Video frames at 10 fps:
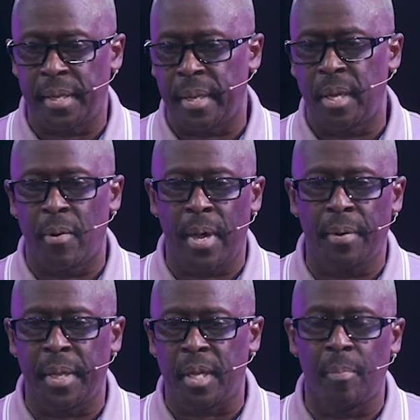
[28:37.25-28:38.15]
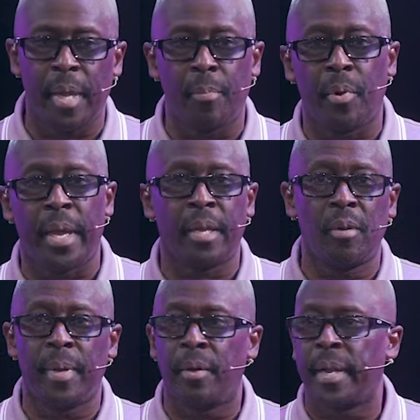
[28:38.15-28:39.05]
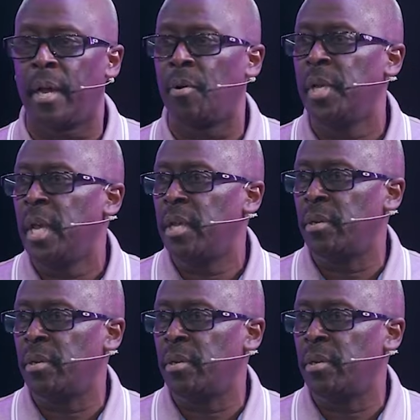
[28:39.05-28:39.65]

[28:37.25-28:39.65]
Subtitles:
And they go out and they come back bragging about how,